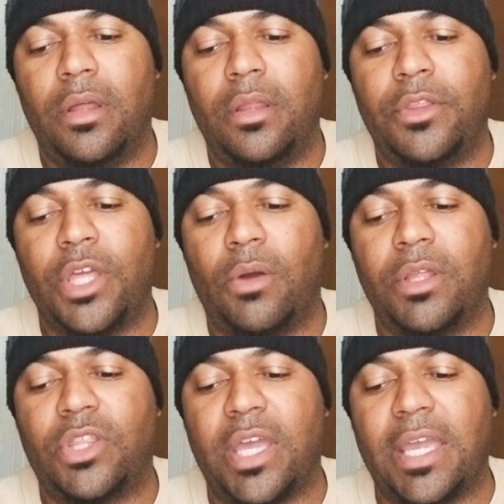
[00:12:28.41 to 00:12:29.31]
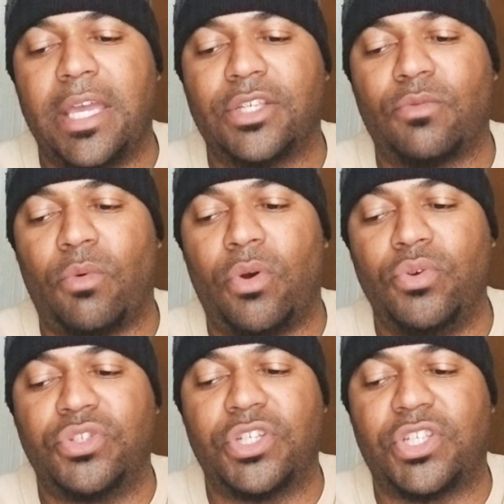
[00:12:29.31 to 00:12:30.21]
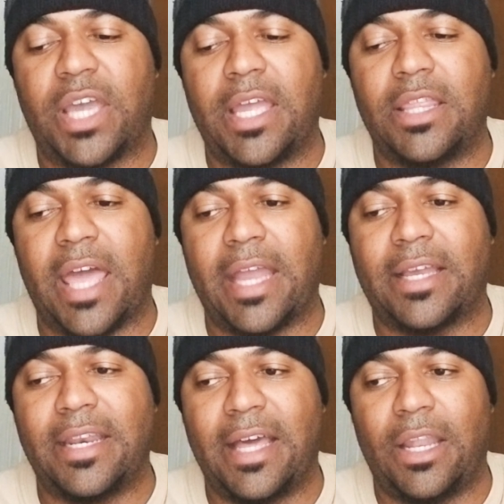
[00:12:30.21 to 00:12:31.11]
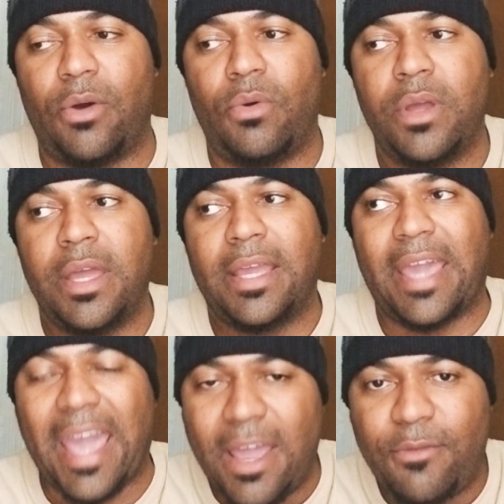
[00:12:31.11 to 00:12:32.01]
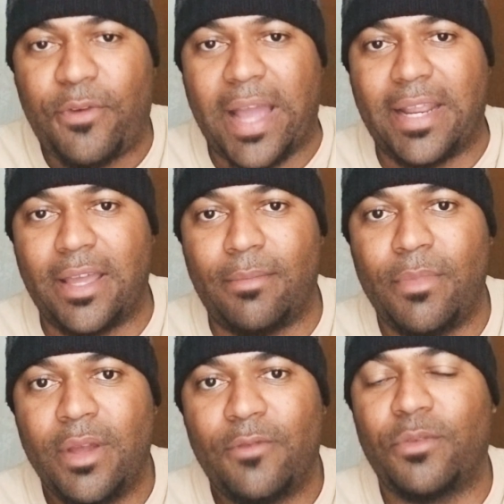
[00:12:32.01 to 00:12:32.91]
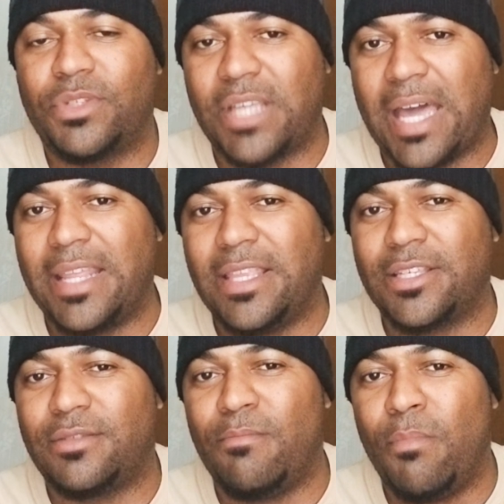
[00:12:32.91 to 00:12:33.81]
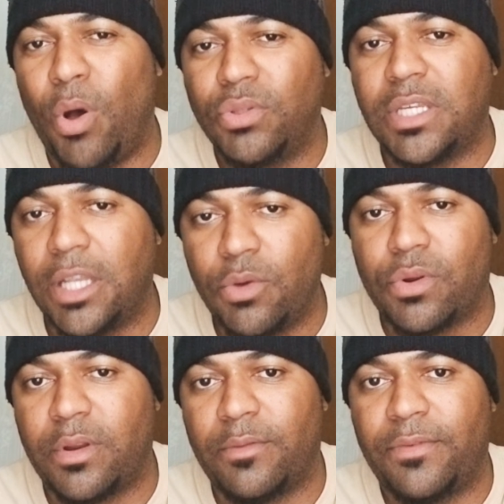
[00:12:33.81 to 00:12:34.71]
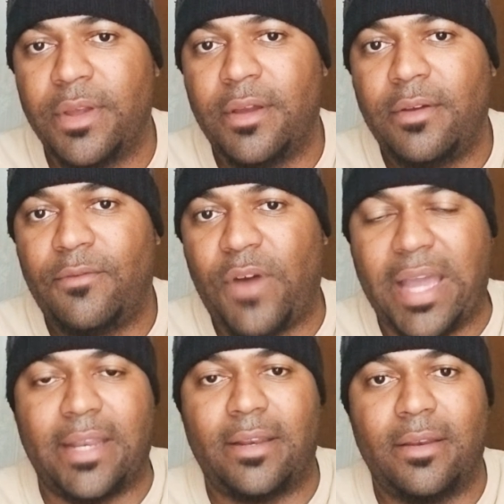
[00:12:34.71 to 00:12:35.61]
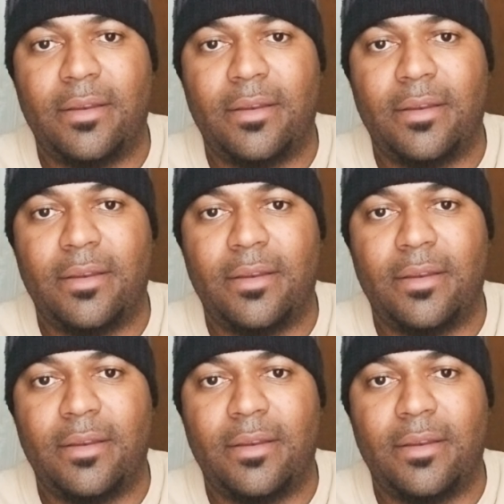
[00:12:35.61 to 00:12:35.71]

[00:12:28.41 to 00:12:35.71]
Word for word: the only thing is who's to say that Canelo can fight him from signing this multi-lucrative fight